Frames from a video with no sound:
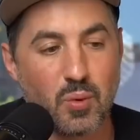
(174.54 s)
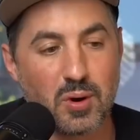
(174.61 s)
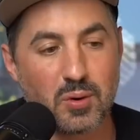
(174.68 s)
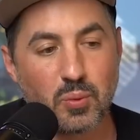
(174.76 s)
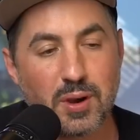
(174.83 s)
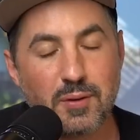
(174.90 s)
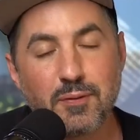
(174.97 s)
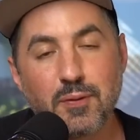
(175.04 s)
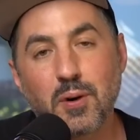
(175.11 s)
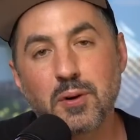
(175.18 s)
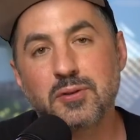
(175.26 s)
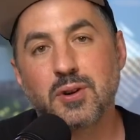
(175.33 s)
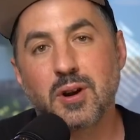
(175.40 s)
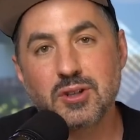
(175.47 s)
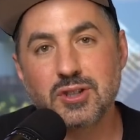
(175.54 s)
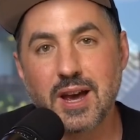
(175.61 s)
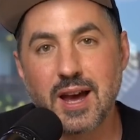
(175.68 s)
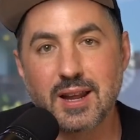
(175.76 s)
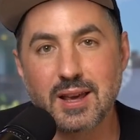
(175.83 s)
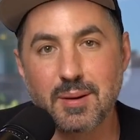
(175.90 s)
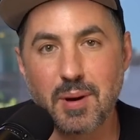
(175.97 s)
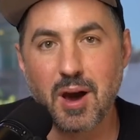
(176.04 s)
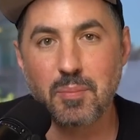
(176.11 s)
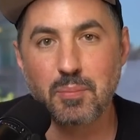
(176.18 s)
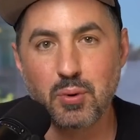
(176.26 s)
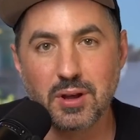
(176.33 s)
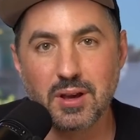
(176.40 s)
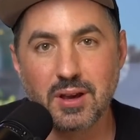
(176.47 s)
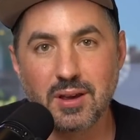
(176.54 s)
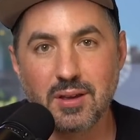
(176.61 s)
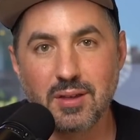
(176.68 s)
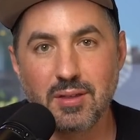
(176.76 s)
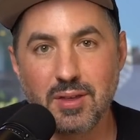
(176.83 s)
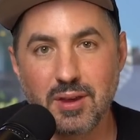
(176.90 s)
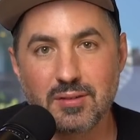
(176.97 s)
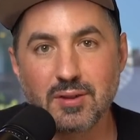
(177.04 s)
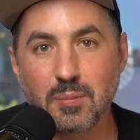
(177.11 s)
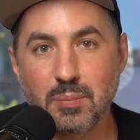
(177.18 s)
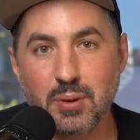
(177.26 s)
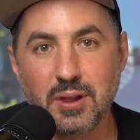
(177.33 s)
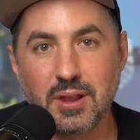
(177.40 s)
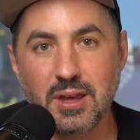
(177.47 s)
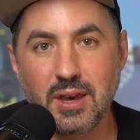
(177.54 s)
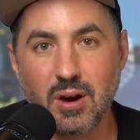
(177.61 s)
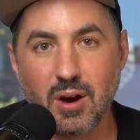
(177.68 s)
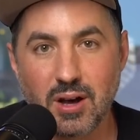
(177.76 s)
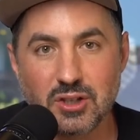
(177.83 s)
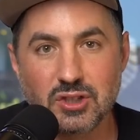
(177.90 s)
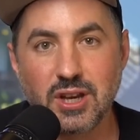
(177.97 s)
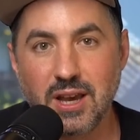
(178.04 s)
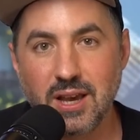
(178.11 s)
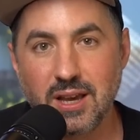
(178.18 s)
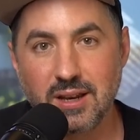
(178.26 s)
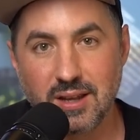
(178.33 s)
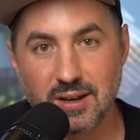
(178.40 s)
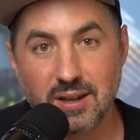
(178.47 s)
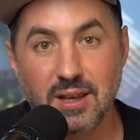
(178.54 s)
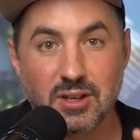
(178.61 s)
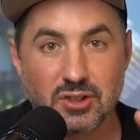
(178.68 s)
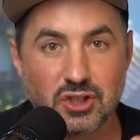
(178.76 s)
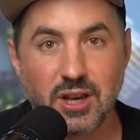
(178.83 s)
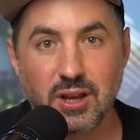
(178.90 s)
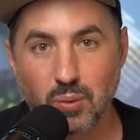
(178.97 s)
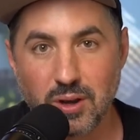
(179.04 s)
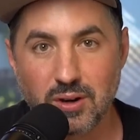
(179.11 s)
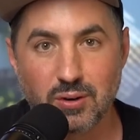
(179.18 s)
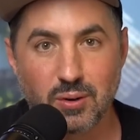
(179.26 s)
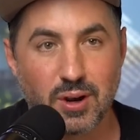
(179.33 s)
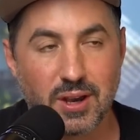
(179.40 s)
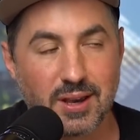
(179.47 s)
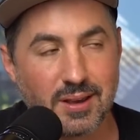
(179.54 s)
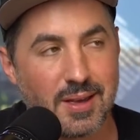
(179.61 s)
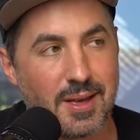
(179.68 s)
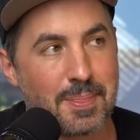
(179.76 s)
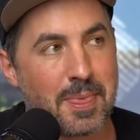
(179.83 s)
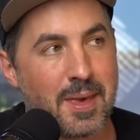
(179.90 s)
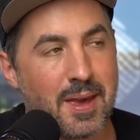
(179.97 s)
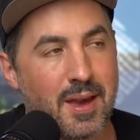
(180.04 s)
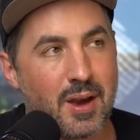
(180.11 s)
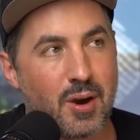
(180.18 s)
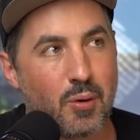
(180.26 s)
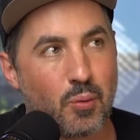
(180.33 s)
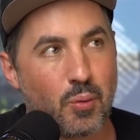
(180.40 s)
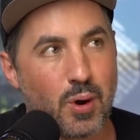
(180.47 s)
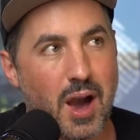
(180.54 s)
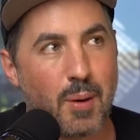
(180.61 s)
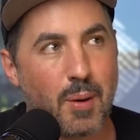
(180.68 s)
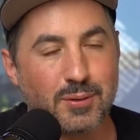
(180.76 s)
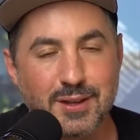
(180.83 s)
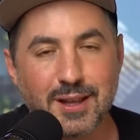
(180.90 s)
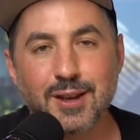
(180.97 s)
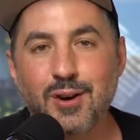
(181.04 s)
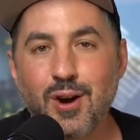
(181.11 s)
When we first started chatting about putting this completely on-chain and in-chain rendering, I was getting